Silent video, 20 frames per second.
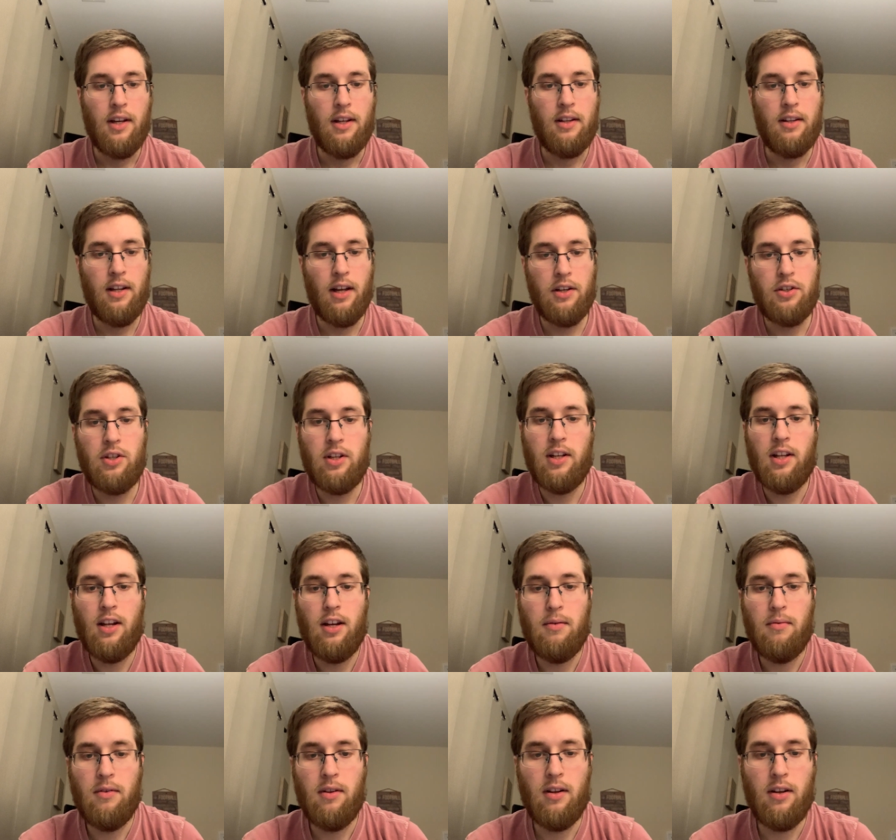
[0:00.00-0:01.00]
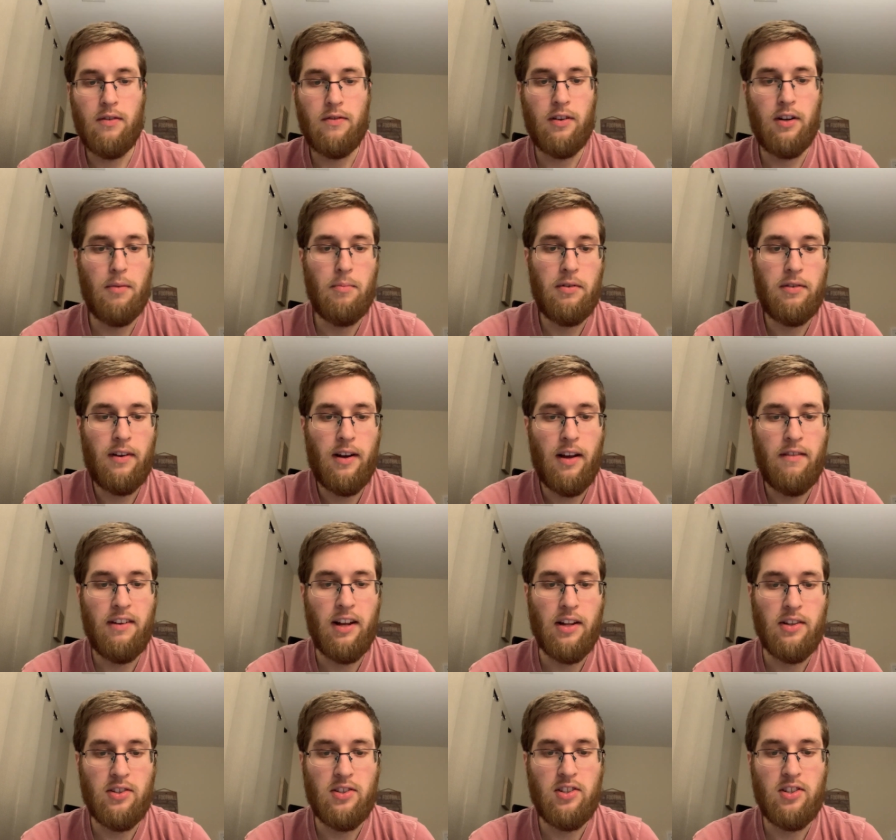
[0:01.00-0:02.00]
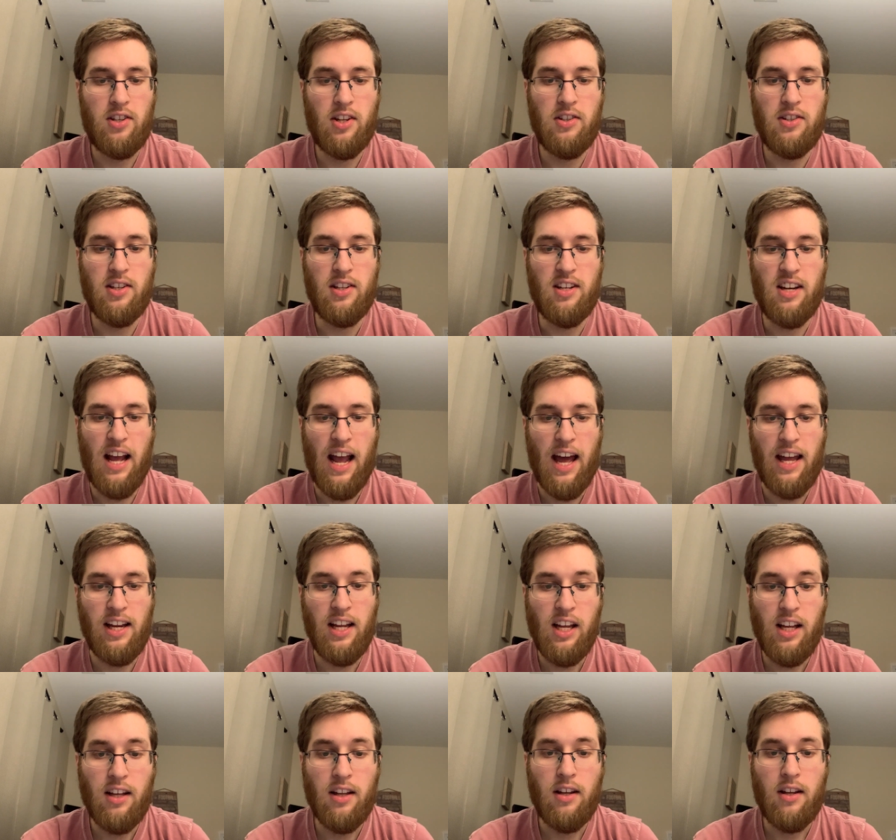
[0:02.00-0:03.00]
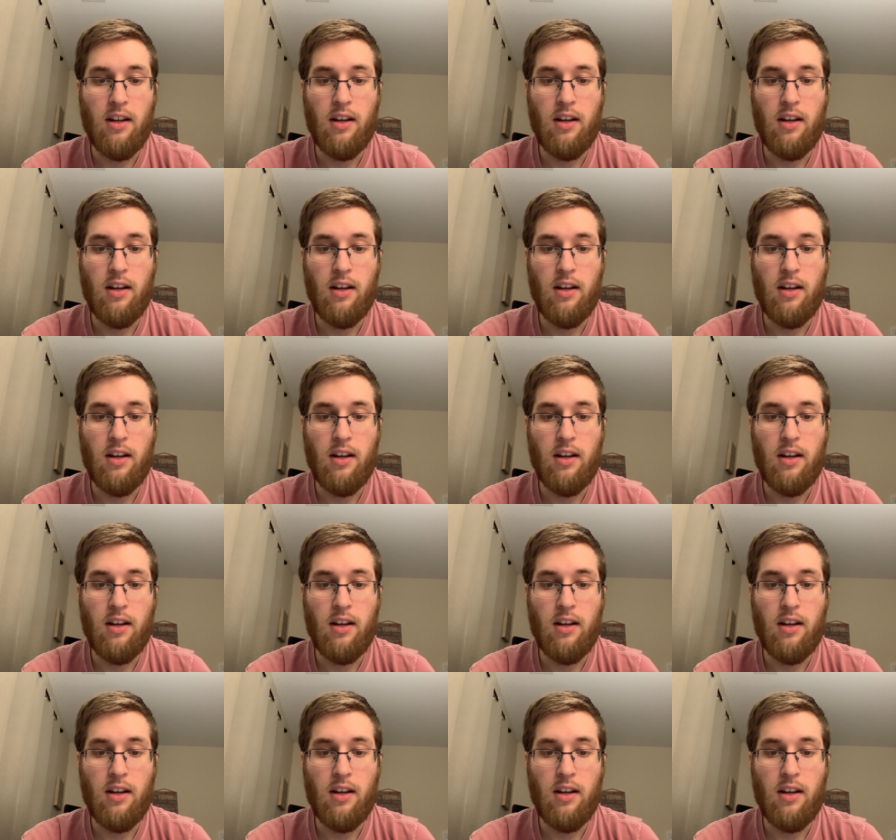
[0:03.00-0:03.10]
Next, for number 5, you got Cincinnati